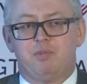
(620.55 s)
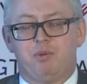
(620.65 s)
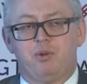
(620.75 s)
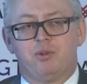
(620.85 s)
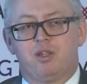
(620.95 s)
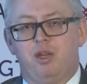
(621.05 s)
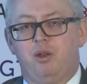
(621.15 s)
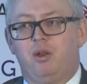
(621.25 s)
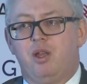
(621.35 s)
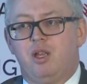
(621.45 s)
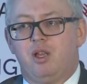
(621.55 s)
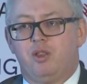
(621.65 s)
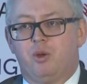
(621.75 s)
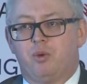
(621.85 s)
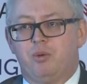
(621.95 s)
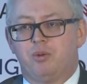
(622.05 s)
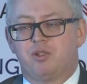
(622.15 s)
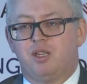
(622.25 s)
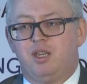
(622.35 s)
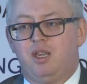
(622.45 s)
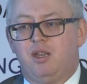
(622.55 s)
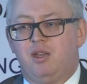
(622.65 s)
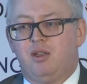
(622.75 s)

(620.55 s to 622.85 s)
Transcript: but also that we will see